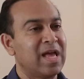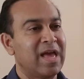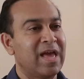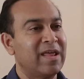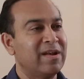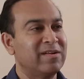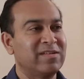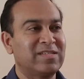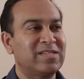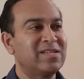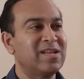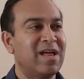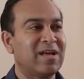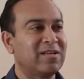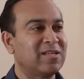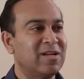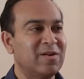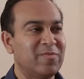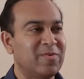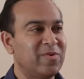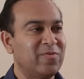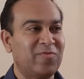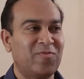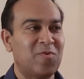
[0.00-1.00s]
And it's not going
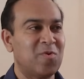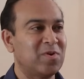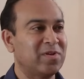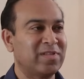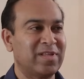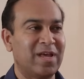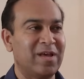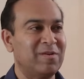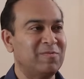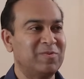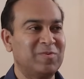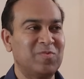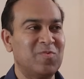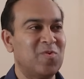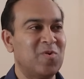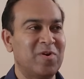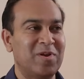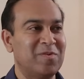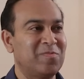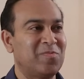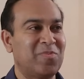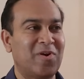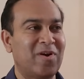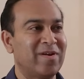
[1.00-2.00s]
to be 4 times more
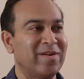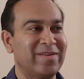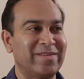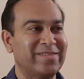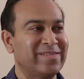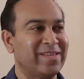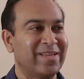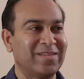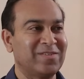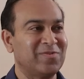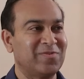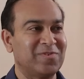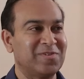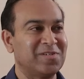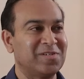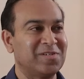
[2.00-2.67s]
in price, that's for